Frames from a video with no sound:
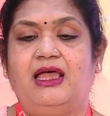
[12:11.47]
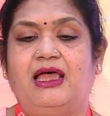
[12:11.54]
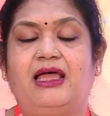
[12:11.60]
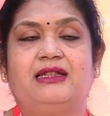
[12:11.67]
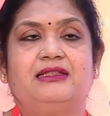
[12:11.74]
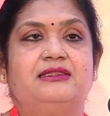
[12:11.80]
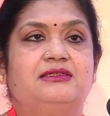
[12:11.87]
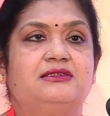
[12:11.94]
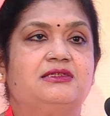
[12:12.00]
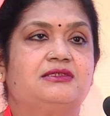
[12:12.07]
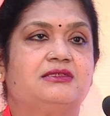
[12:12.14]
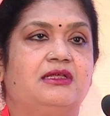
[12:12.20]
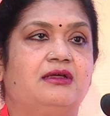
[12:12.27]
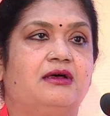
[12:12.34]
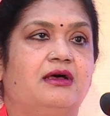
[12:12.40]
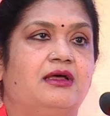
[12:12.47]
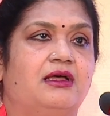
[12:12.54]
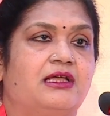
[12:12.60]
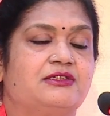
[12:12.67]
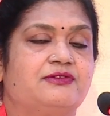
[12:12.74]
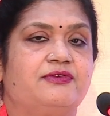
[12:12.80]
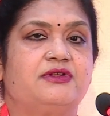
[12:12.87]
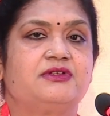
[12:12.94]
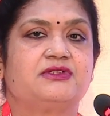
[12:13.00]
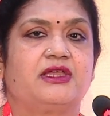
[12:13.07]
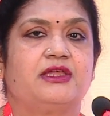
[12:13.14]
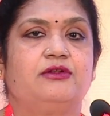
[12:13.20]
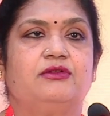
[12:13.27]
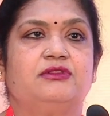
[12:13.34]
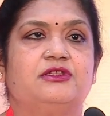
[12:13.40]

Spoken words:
And this is, as far as I know,